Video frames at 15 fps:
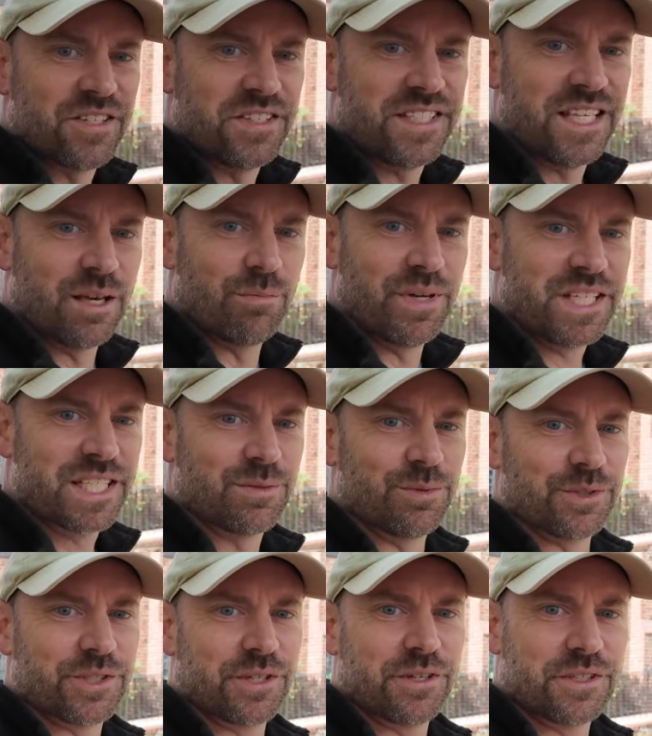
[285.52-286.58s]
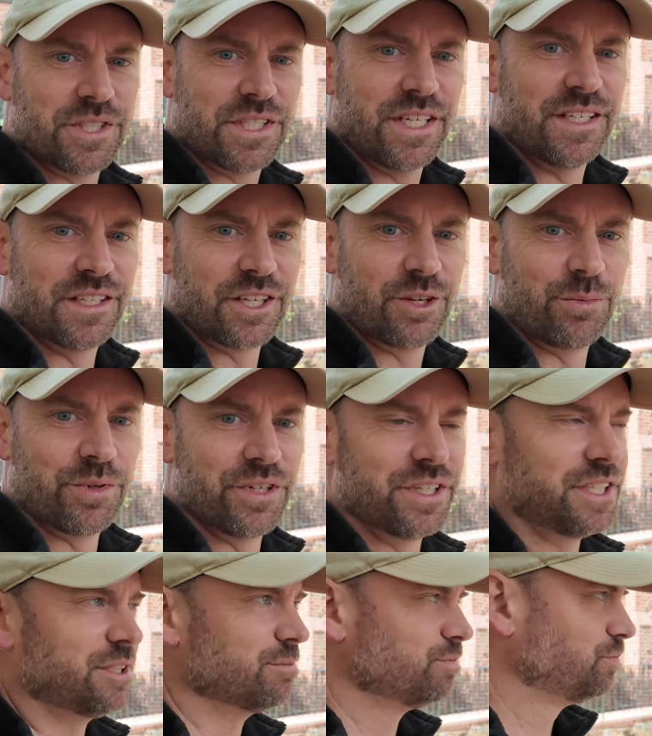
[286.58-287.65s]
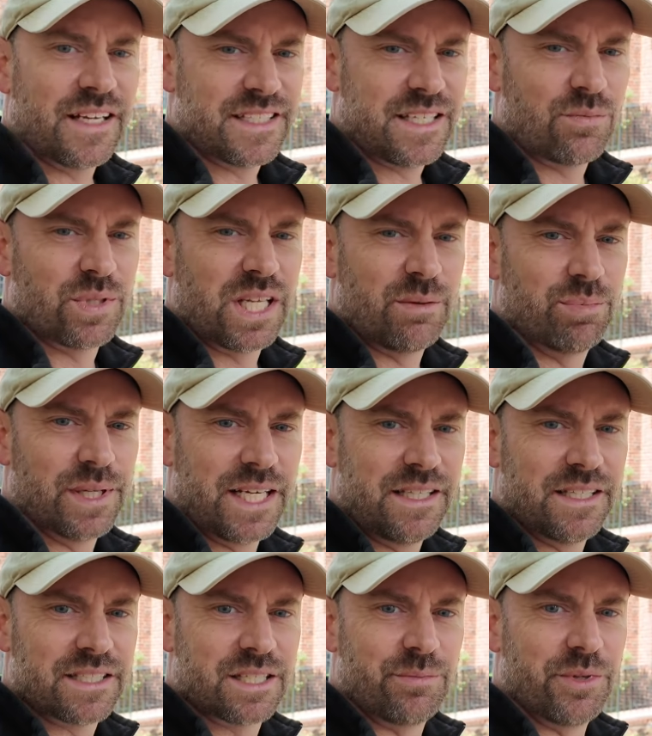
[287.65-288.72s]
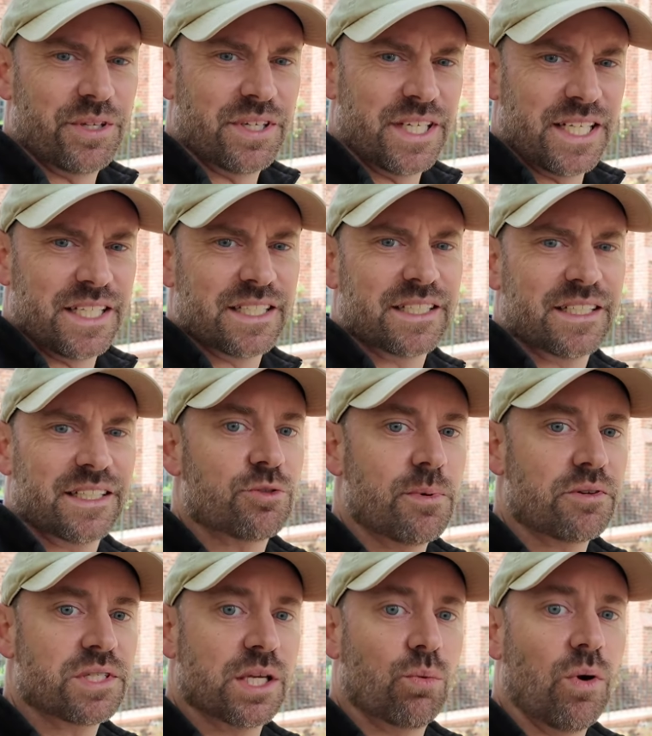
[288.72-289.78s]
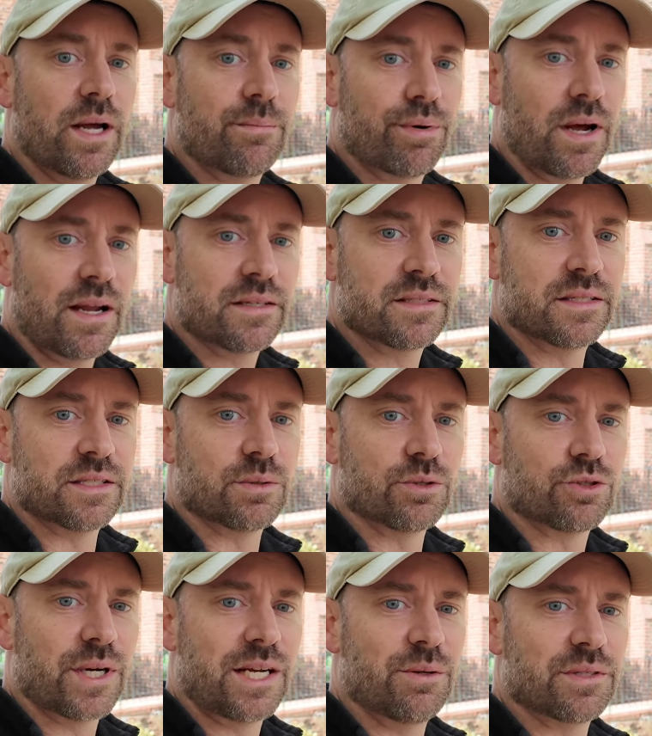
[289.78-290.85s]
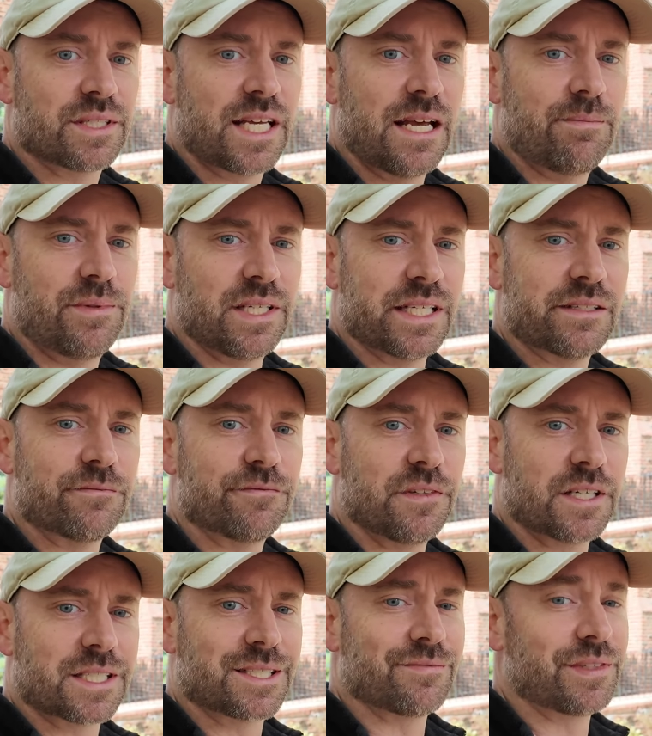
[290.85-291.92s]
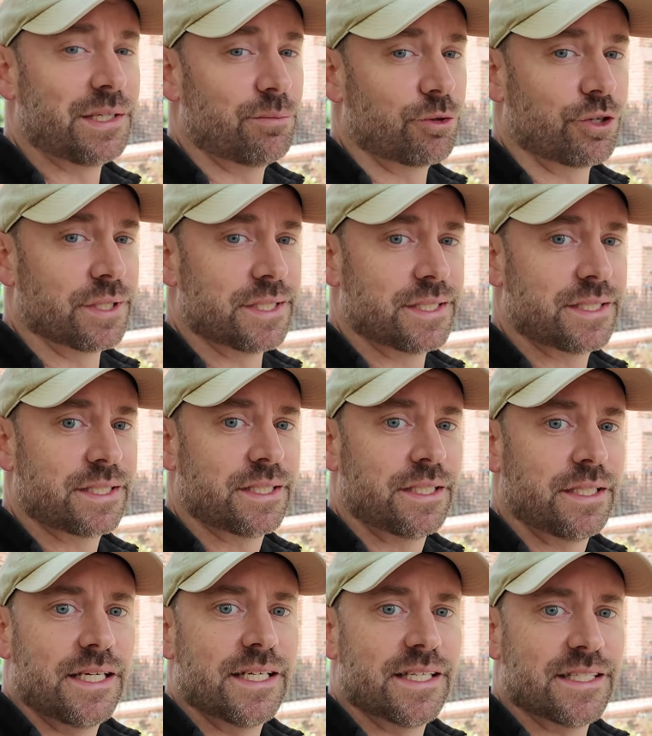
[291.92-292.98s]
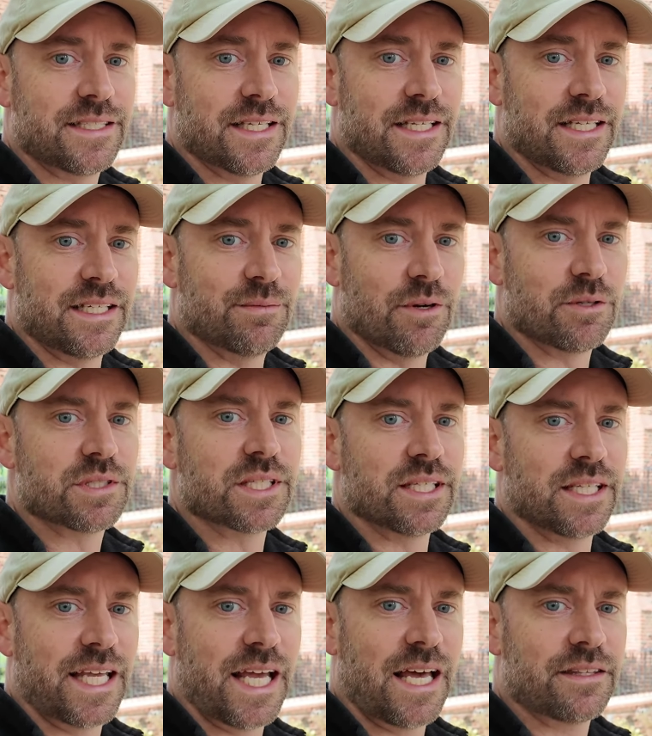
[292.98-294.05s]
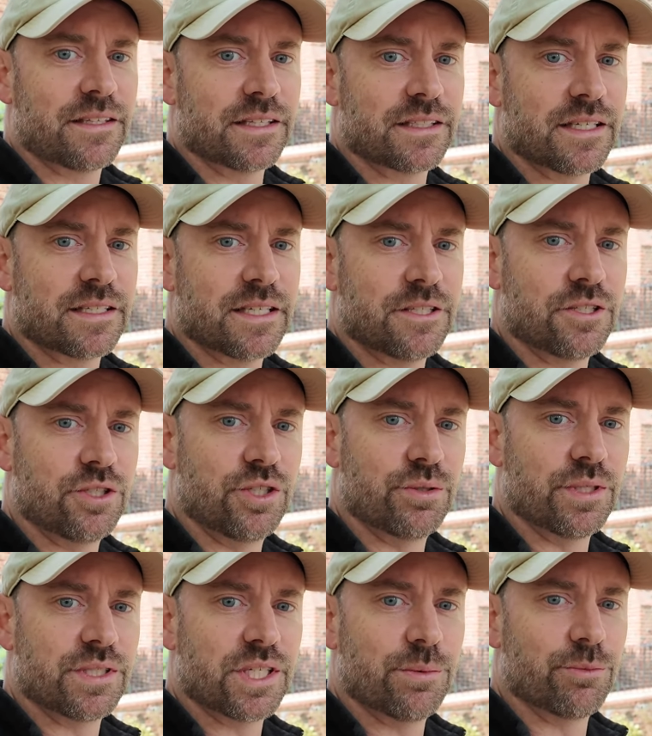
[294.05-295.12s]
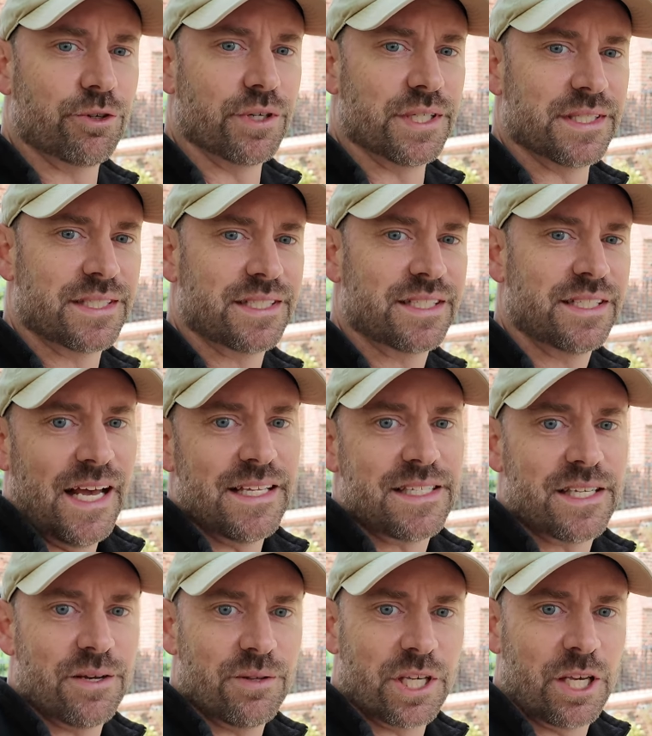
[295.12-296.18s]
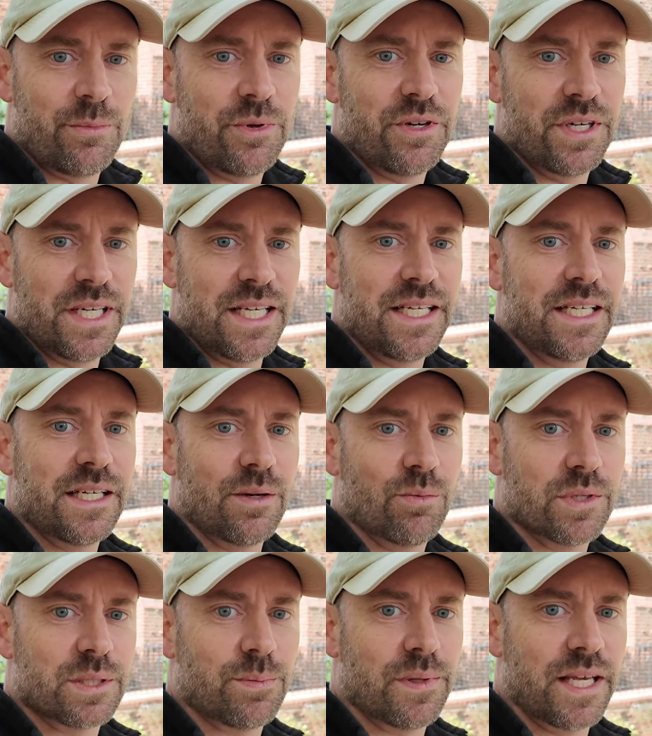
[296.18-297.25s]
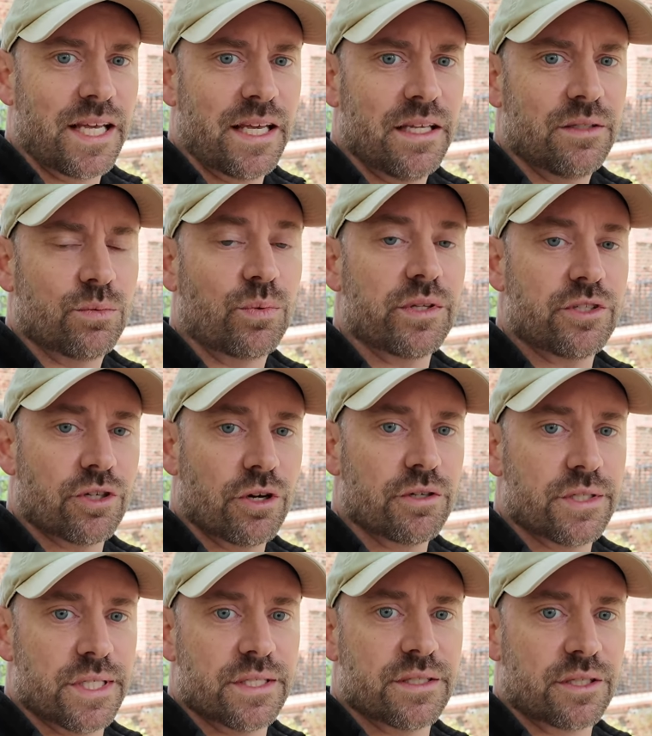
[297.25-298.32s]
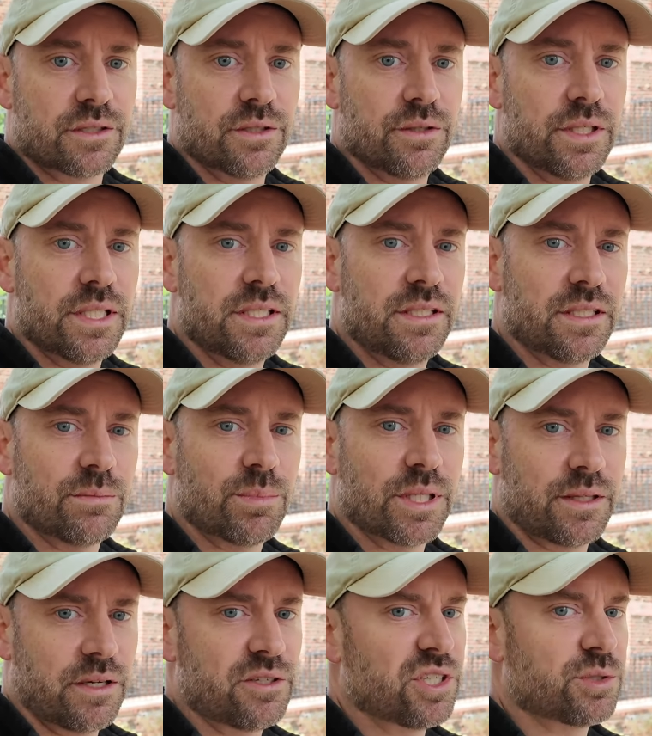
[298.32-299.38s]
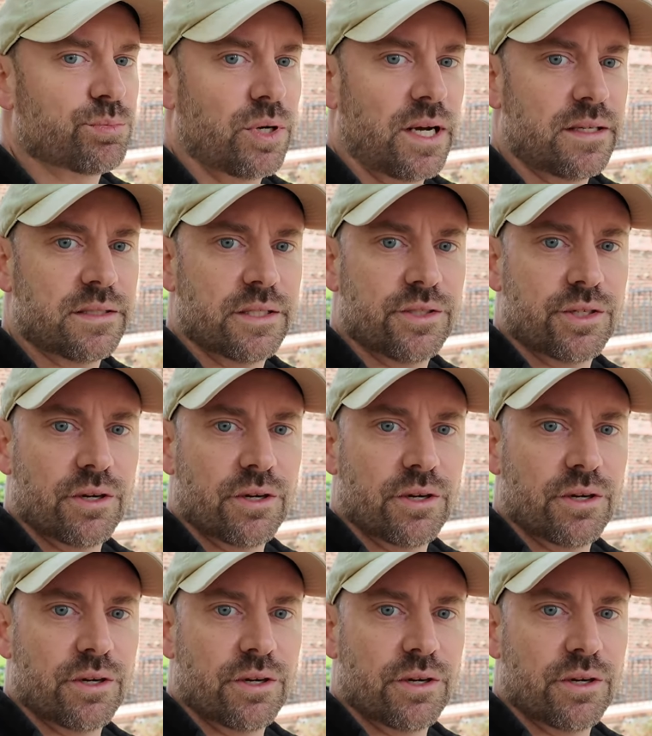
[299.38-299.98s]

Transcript: So this is the Episcopal church in the community. Like I said, when they planned this community, it was mostly white Protestants who were trying to escape the influx of immigrants into the city, mostly the Catholic and the Jewish immigrants. And so the community was planned with churches included, but they're just Protestant